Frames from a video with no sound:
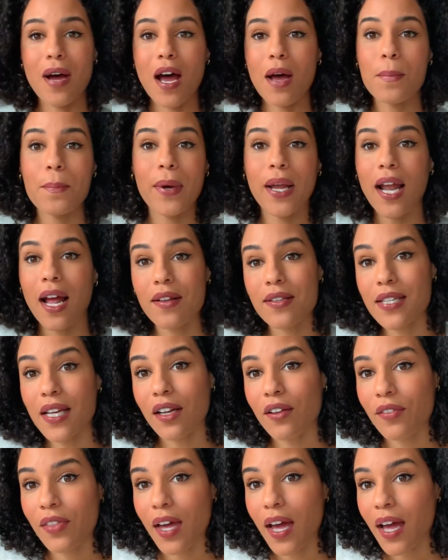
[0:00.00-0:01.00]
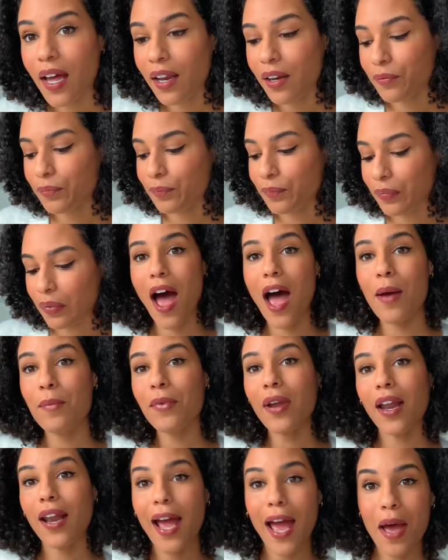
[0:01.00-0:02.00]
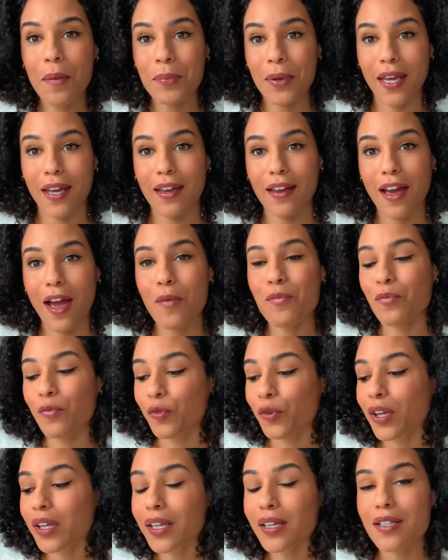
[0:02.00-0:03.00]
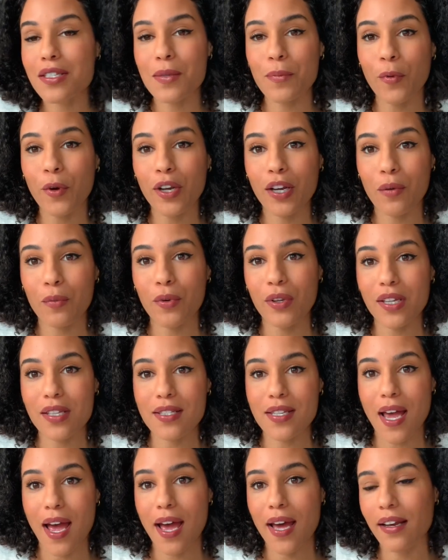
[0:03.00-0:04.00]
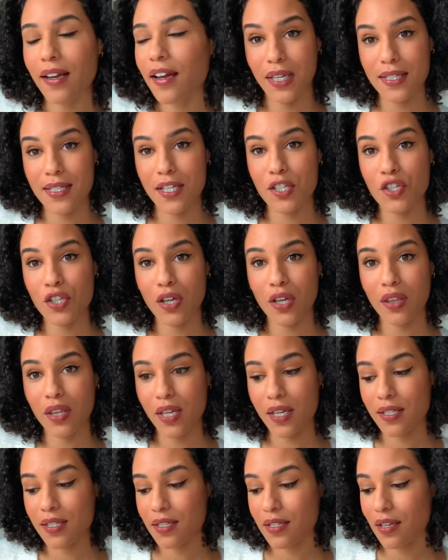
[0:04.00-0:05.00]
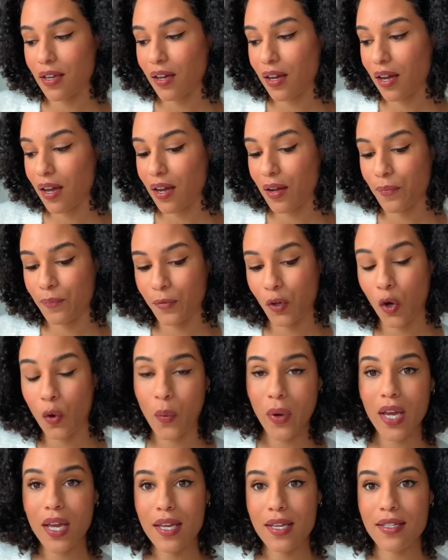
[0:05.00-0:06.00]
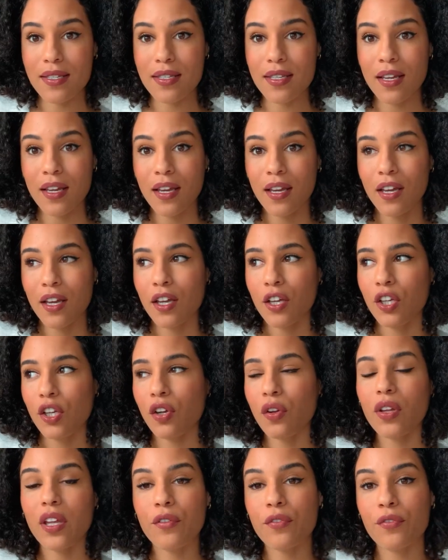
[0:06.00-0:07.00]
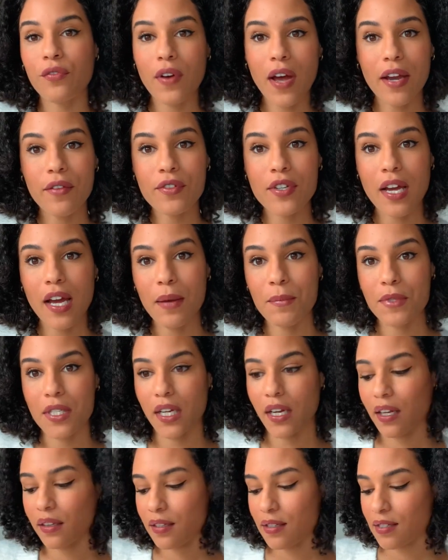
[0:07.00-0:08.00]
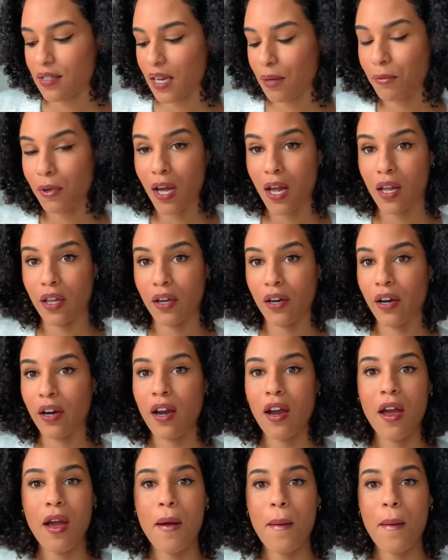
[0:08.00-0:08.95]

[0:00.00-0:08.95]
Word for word: But outside of that, I'm not happy. I'm really disappointed and really sad because I took this um, quiz, you know, like five times and I got the same color.